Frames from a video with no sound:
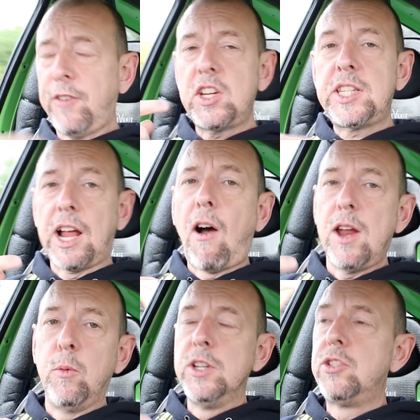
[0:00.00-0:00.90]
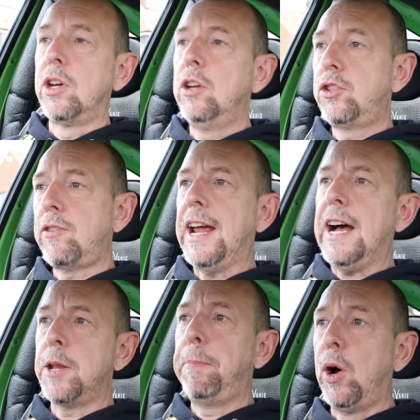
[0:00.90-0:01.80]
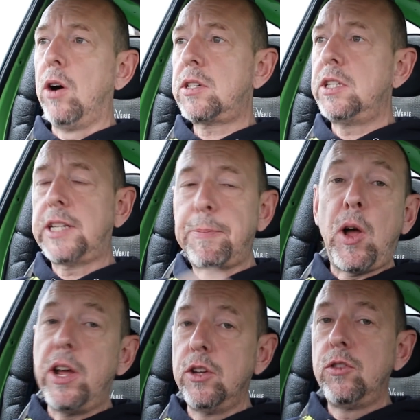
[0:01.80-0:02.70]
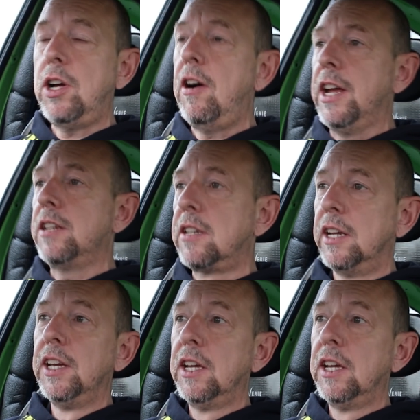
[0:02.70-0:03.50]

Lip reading: first thing I would do straight out of the box is buy new tyres.